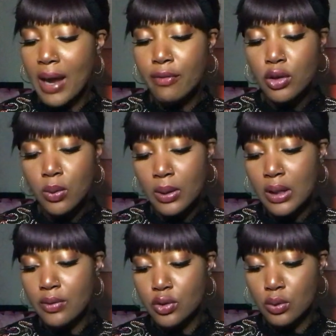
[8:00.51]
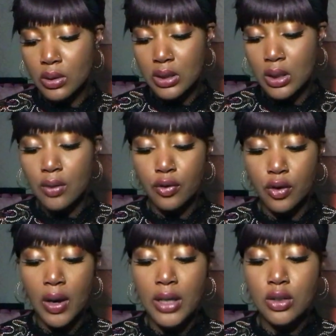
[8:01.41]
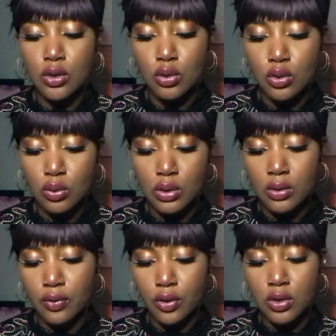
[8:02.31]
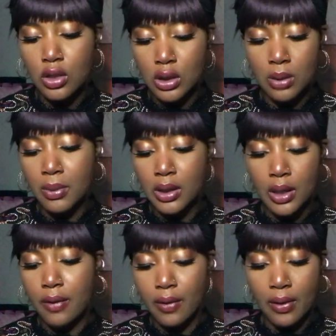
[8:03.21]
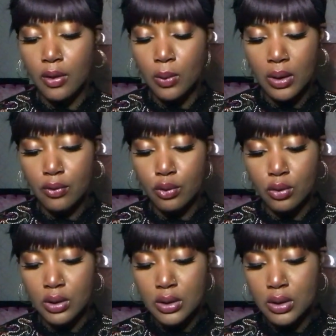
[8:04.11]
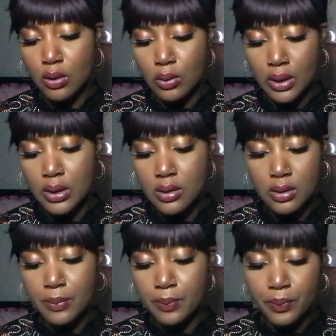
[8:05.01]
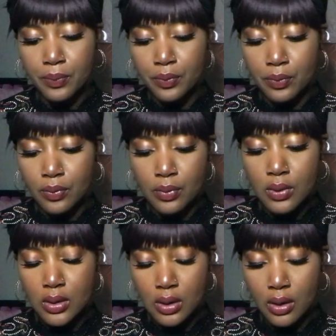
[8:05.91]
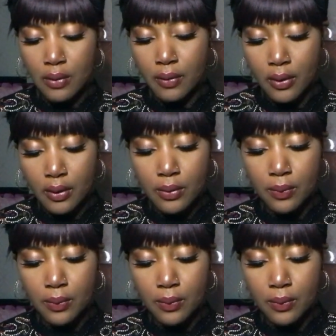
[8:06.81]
have the Queen of Swords here for your attitude towards the future. Let me clarify the Queen of Coins. Let's clarify it.